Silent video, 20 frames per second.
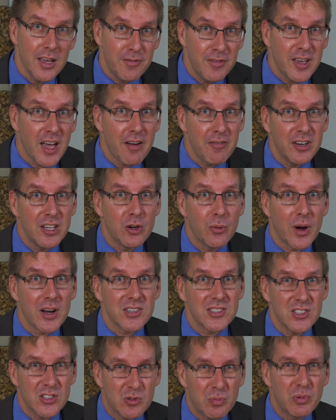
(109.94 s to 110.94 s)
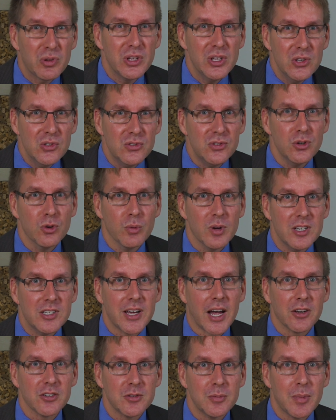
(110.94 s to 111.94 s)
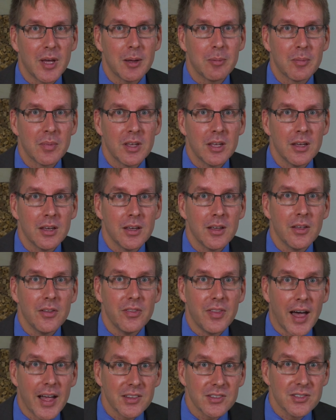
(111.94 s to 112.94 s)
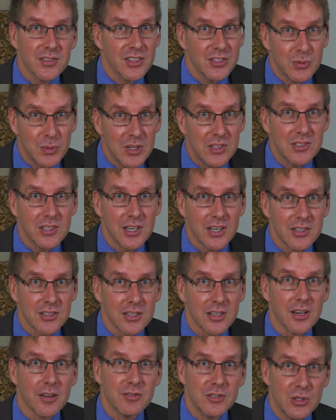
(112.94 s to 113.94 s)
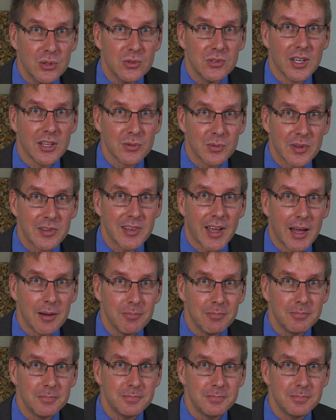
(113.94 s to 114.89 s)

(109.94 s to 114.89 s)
If you have any questions, please do reach out to me. That's this week's edition of Tuesdays with Todd.